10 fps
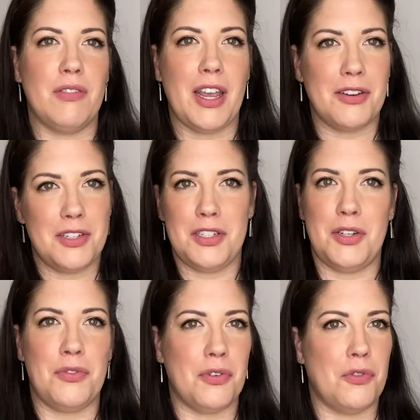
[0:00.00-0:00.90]
I
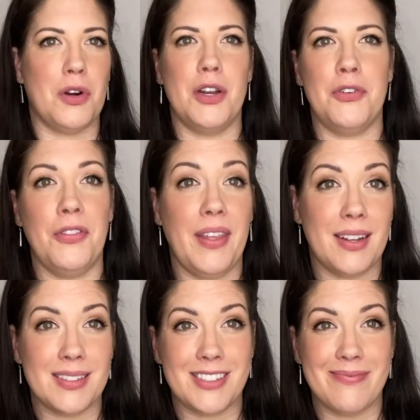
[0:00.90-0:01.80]
auditioned for 400
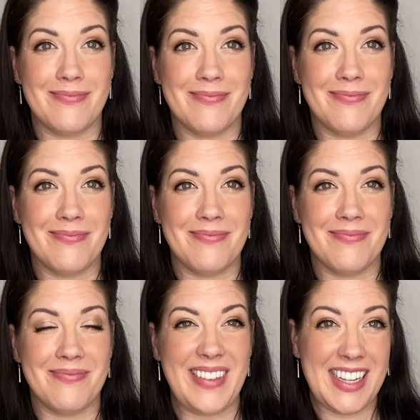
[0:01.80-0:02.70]
things.
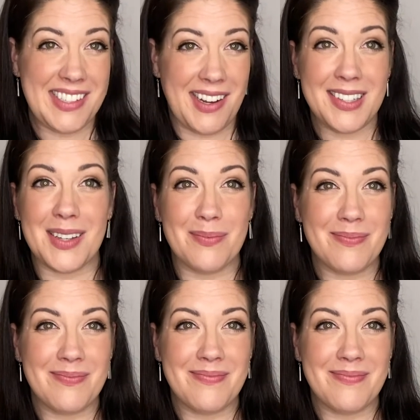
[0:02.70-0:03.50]
That's awesome.